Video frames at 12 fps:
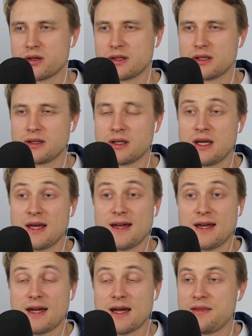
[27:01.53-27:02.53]
And then
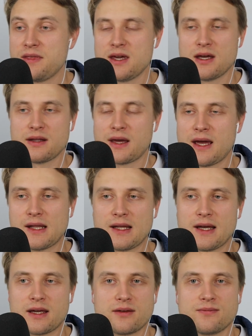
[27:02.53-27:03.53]
at the end, I had
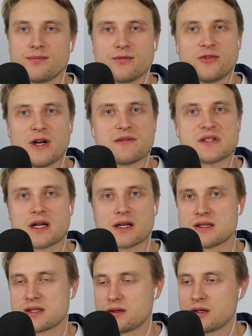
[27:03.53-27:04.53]
like 5
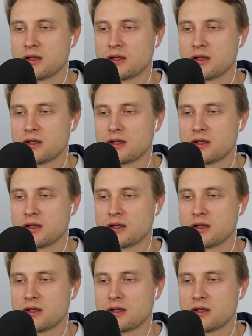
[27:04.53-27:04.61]
seconds on the